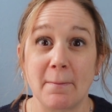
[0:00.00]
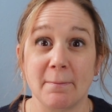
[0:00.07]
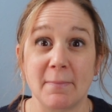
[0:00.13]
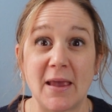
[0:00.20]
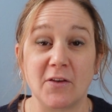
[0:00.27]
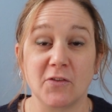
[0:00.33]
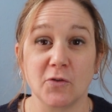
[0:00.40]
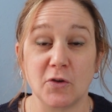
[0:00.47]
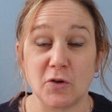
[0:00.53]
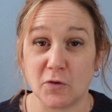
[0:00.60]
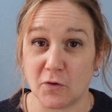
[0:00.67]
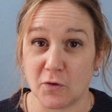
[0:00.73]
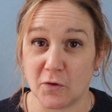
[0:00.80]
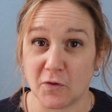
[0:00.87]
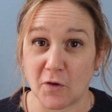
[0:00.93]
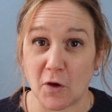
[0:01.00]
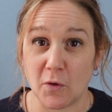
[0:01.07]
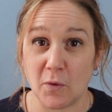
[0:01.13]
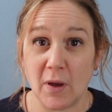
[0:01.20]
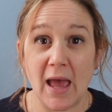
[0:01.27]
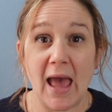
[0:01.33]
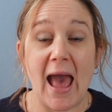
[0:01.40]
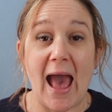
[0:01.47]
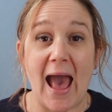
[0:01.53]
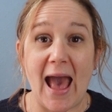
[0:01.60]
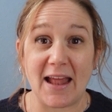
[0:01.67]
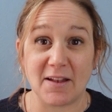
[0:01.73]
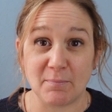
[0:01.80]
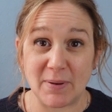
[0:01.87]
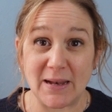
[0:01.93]
make sure you do so,
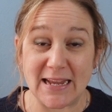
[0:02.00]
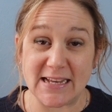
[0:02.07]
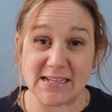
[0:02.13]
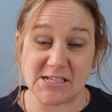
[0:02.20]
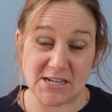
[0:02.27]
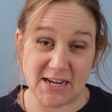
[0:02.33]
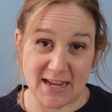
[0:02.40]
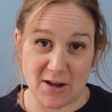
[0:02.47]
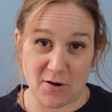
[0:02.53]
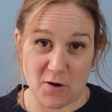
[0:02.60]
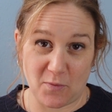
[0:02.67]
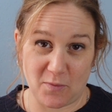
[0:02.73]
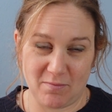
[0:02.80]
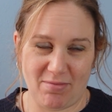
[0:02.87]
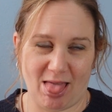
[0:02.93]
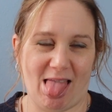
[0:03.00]
and please check out